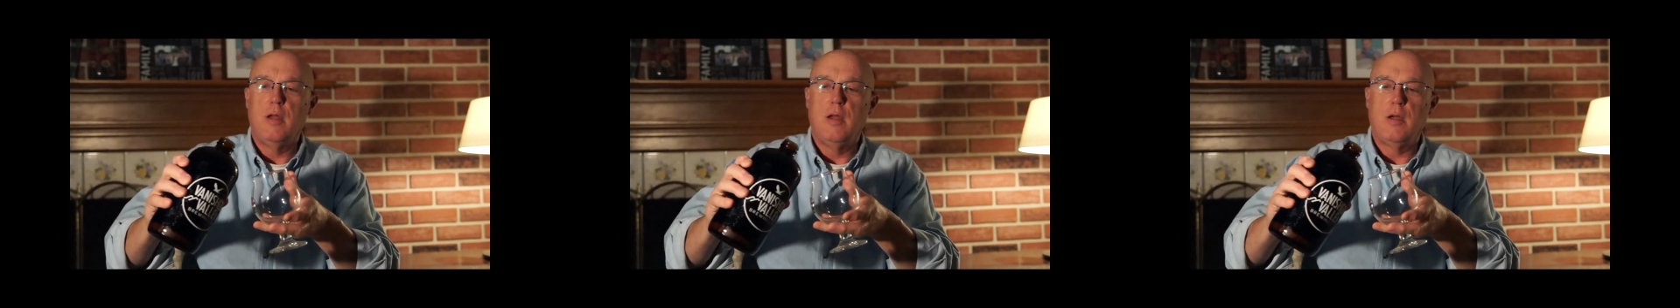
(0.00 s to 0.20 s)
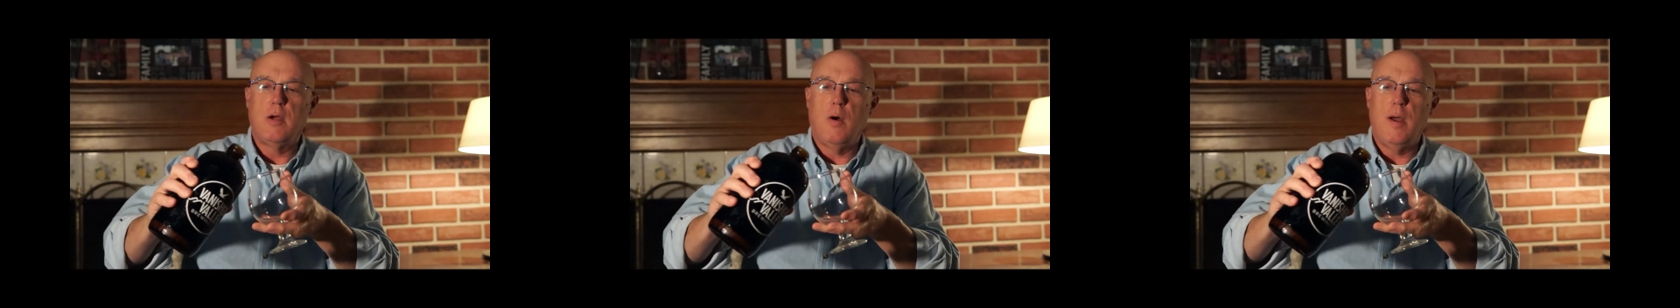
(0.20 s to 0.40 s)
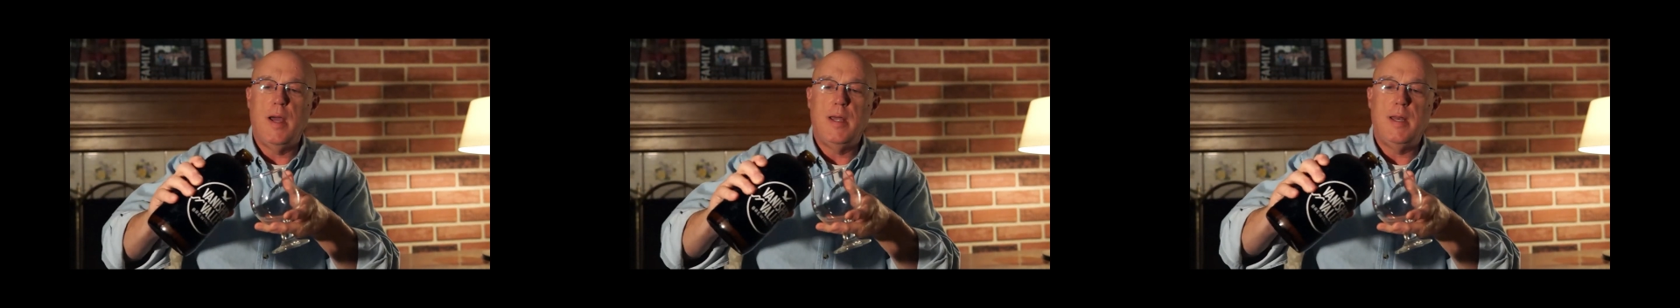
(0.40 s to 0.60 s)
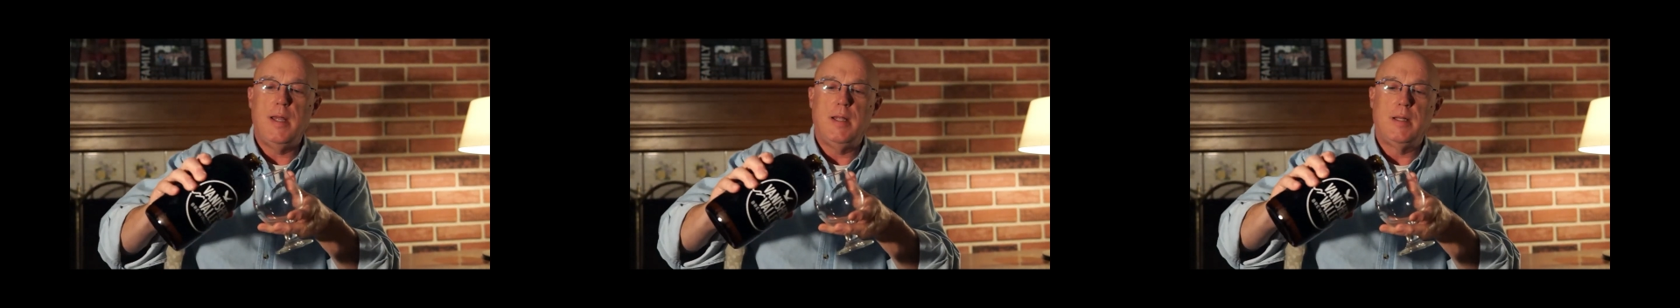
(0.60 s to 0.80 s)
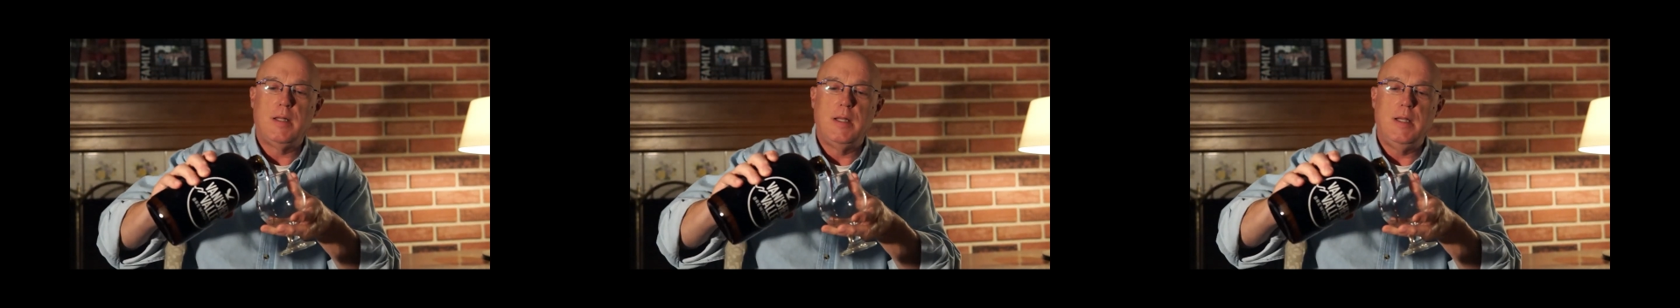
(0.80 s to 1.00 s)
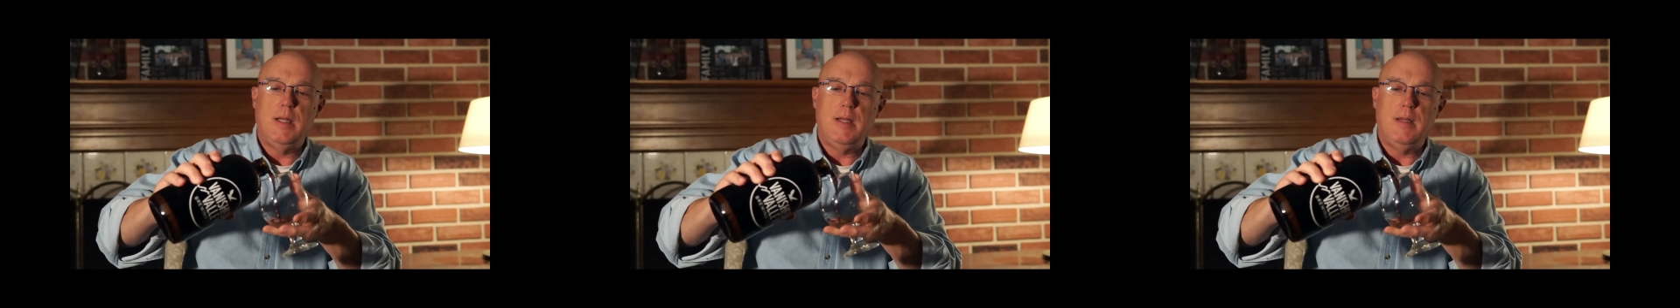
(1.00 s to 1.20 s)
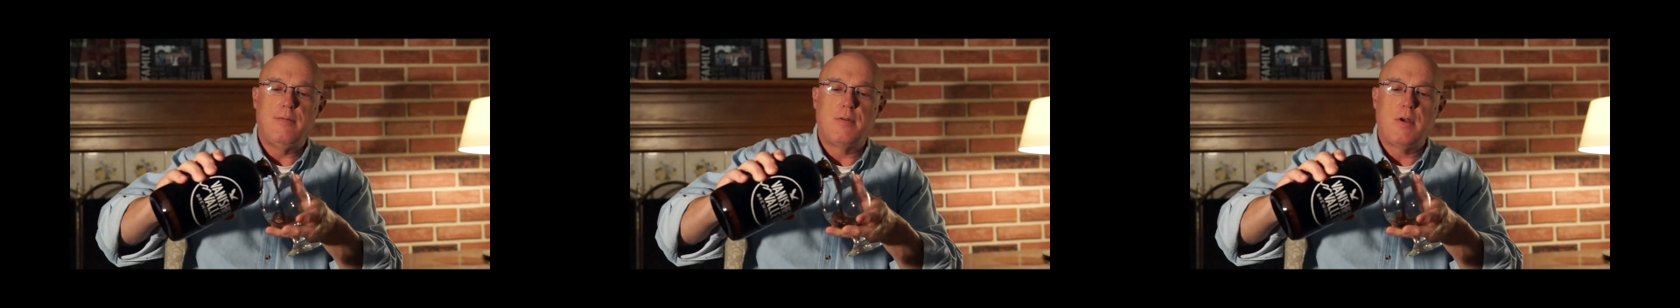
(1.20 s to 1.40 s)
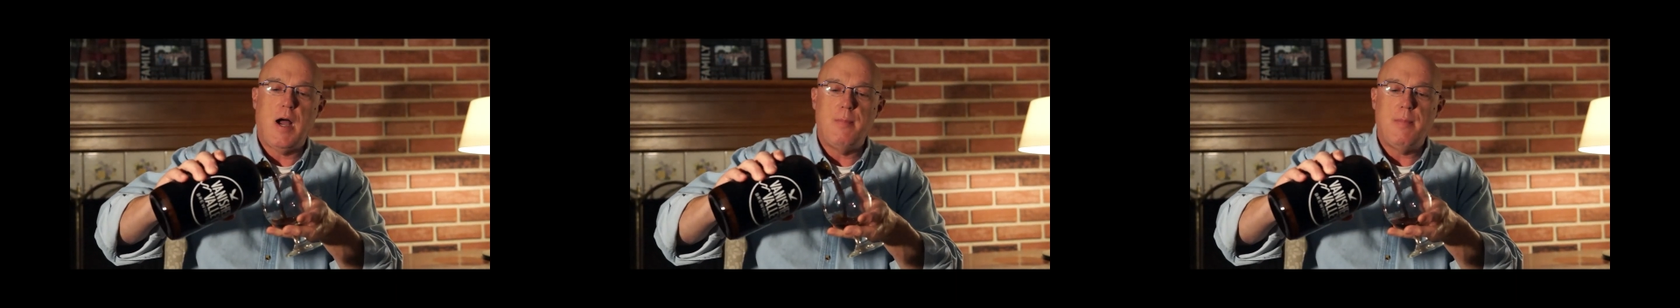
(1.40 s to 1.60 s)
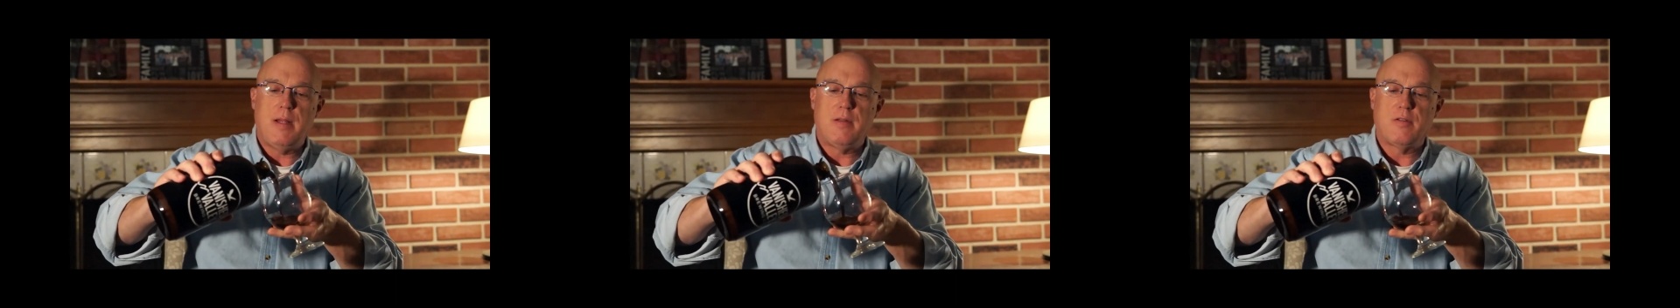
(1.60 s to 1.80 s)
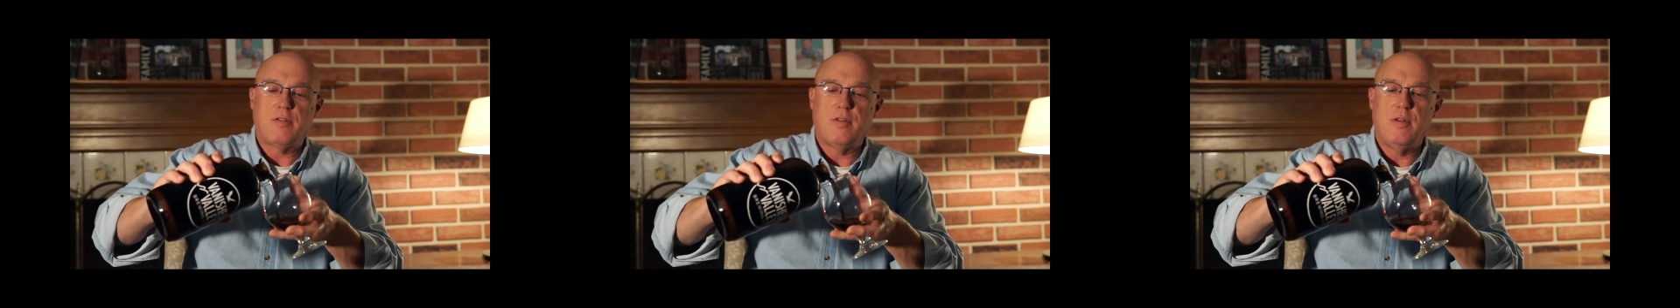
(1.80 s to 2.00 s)
And go ahead and leave
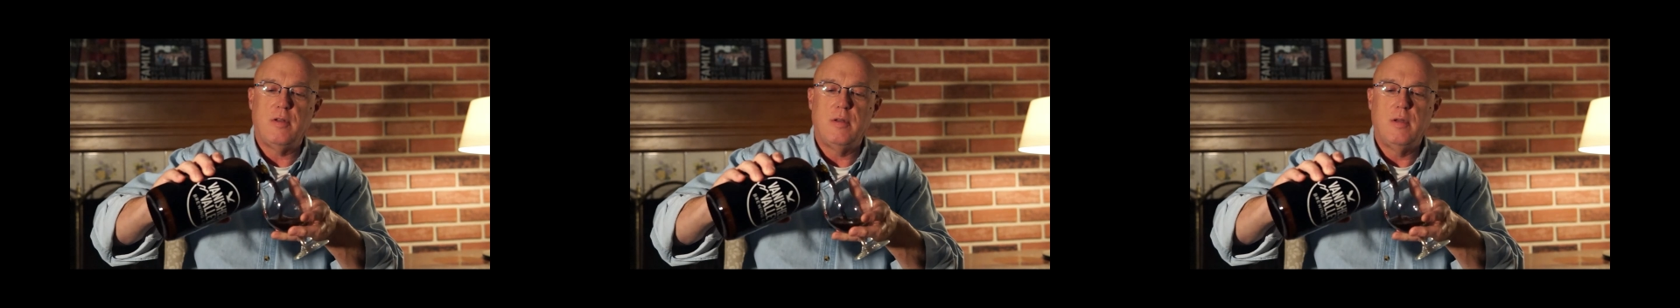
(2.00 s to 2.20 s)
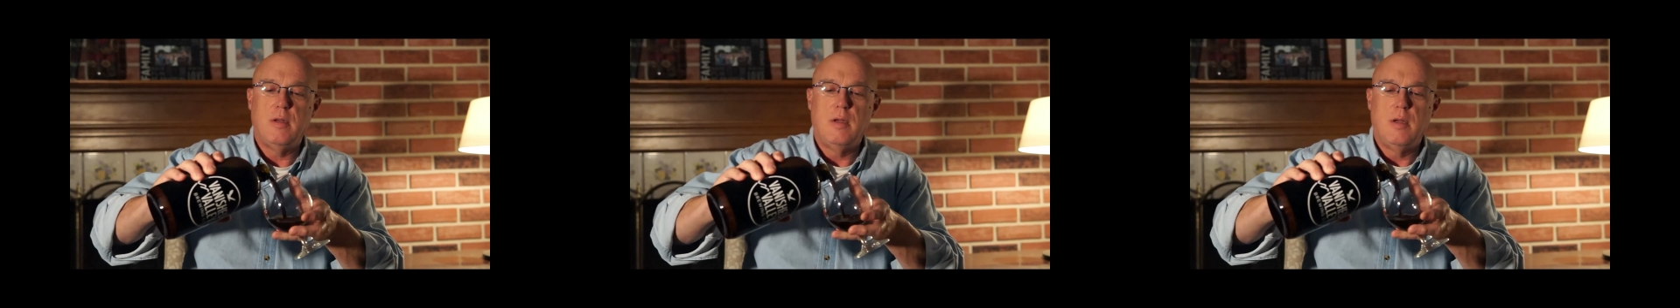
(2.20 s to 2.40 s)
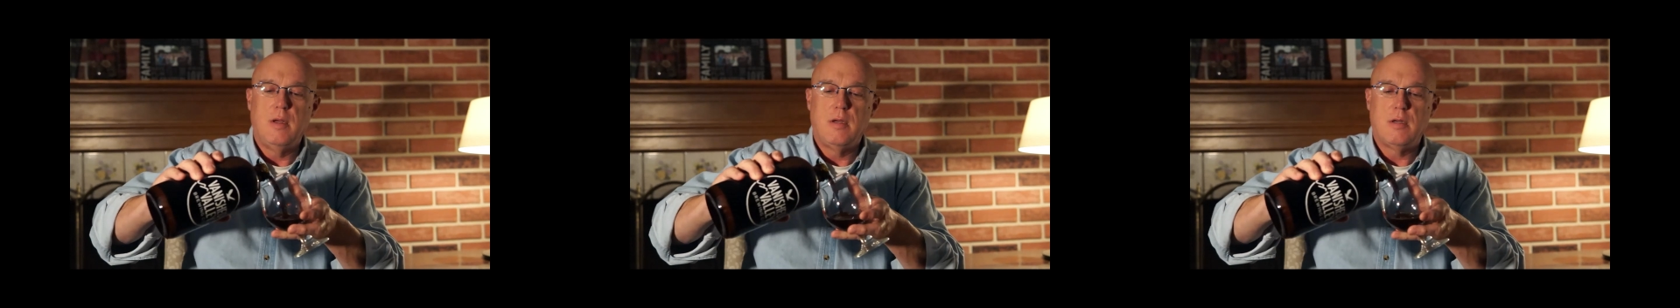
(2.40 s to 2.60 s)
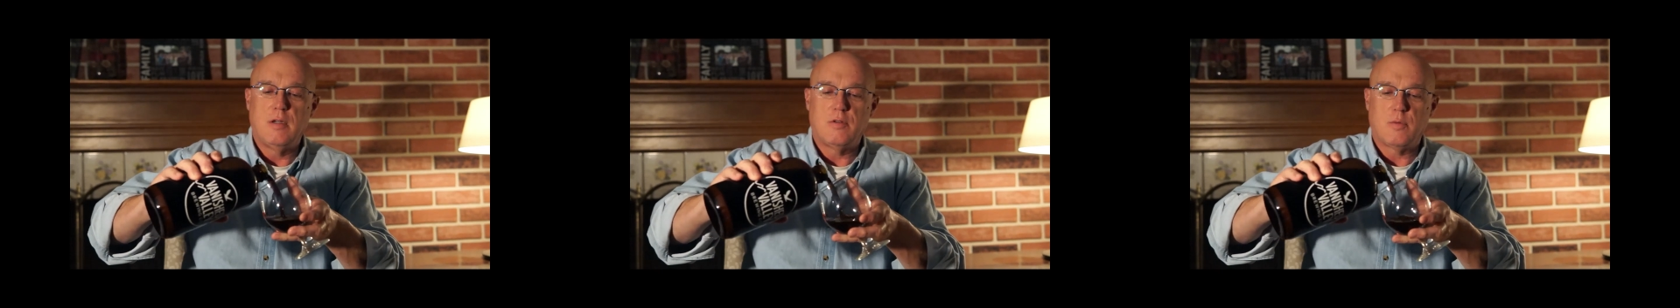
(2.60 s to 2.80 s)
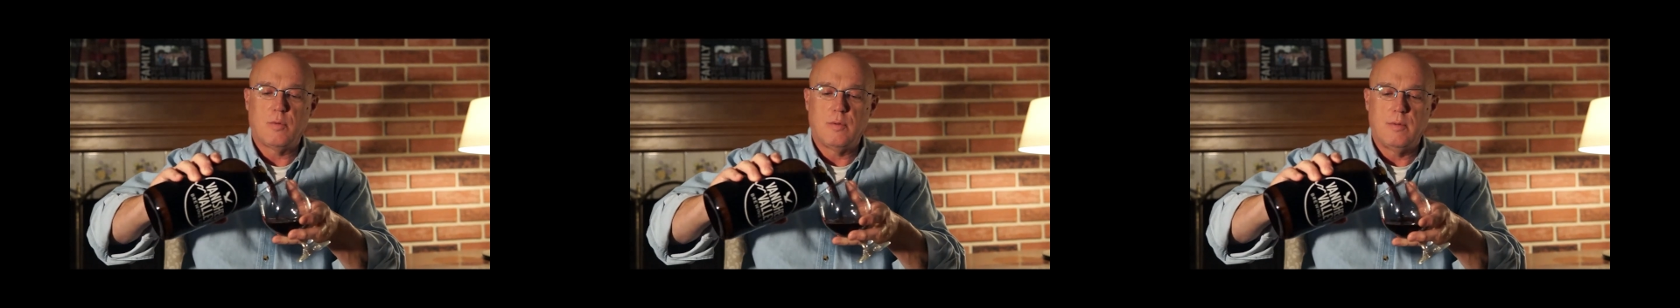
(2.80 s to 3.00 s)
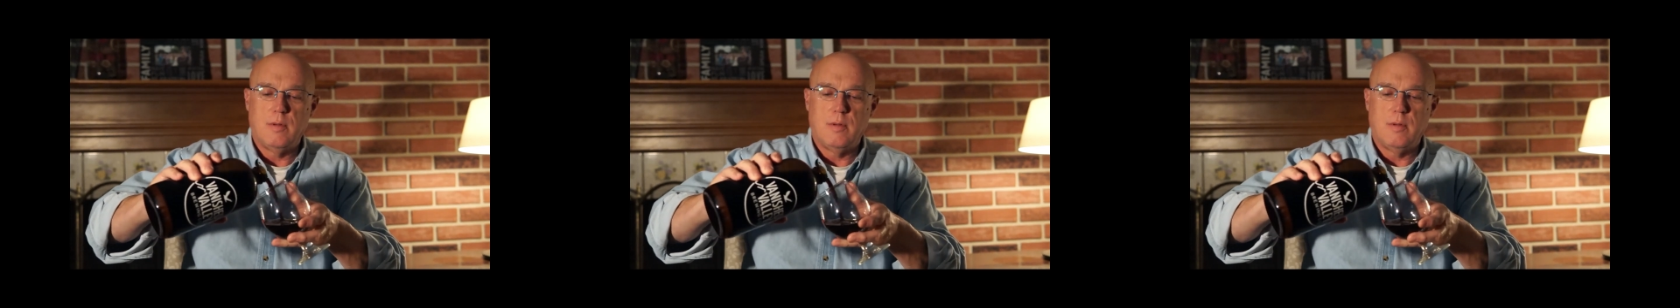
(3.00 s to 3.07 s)
comments. Because we're...